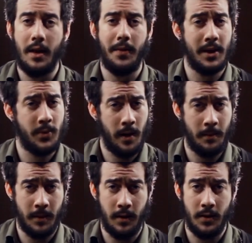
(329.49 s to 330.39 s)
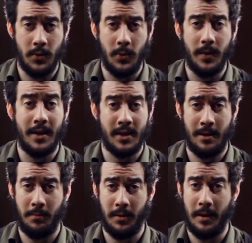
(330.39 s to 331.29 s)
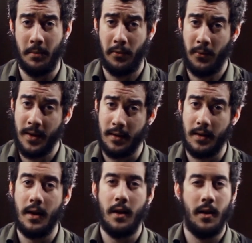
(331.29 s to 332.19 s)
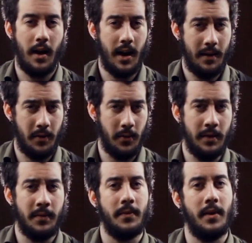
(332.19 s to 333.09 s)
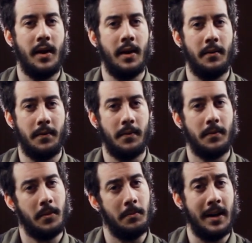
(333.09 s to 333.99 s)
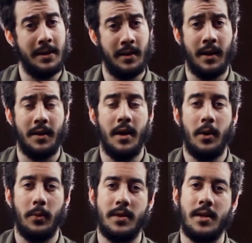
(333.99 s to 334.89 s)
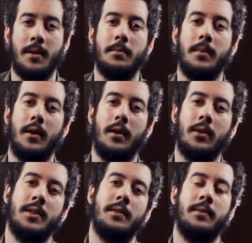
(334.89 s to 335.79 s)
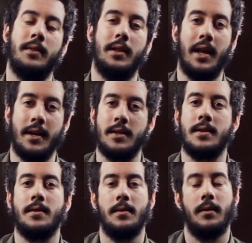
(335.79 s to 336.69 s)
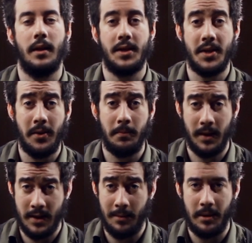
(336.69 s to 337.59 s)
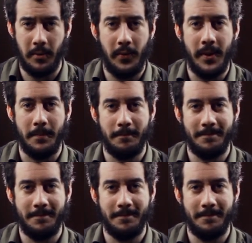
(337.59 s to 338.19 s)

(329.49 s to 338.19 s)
That's what I'm gonna do in example number 3. I have a riff and I've combined that with some octave lines. Let's hear example number 3.